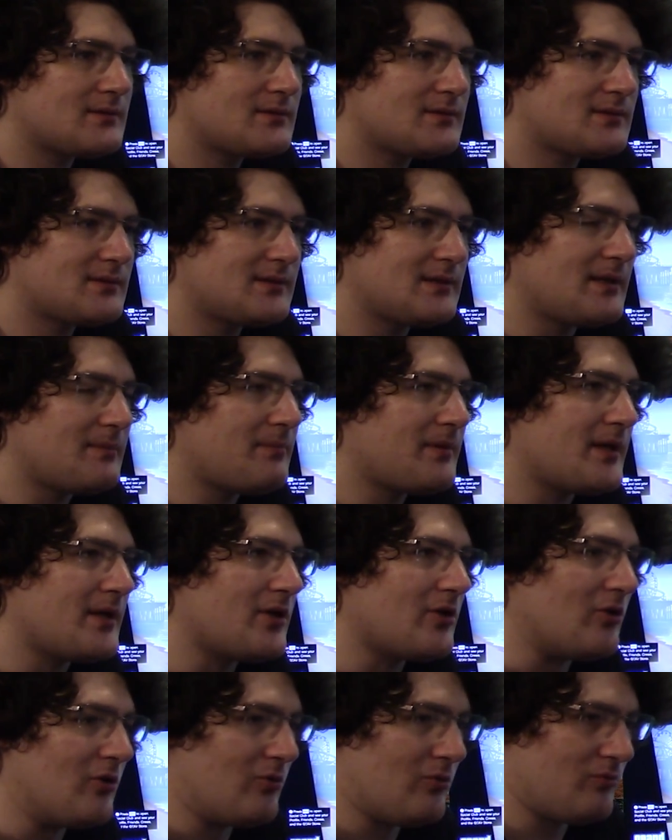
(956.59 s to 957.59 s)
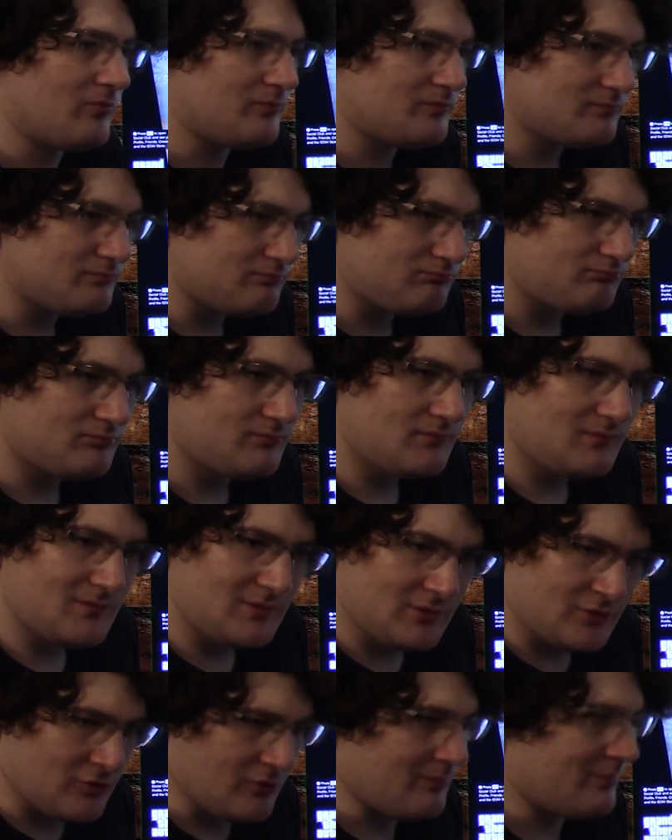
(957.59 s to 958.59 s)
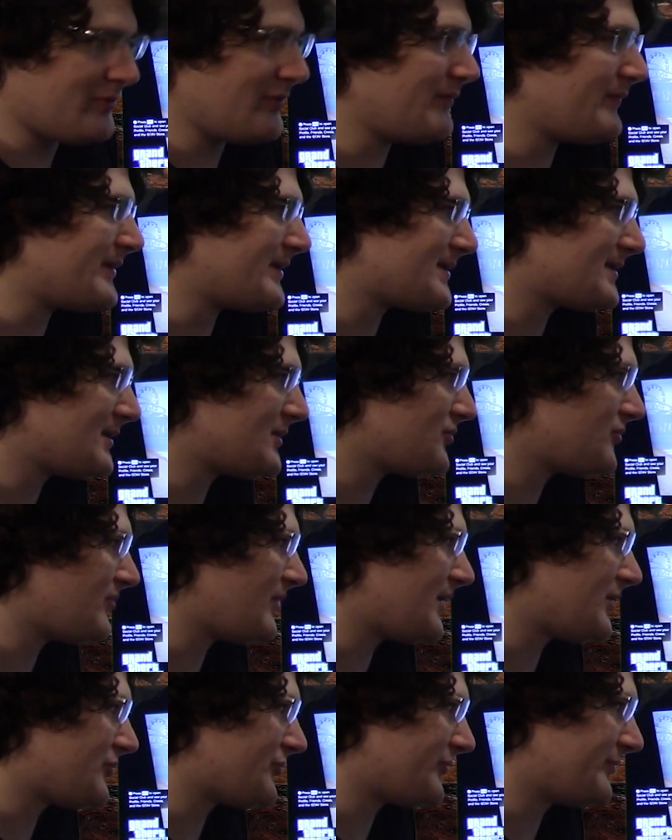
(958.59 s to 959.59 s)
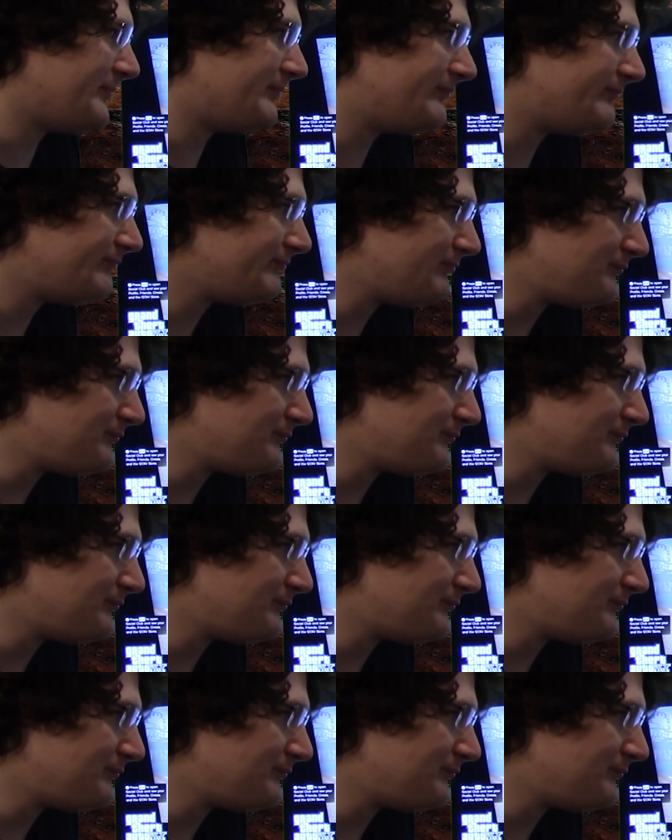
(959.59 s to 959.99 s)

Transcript: CPU to improve the situation.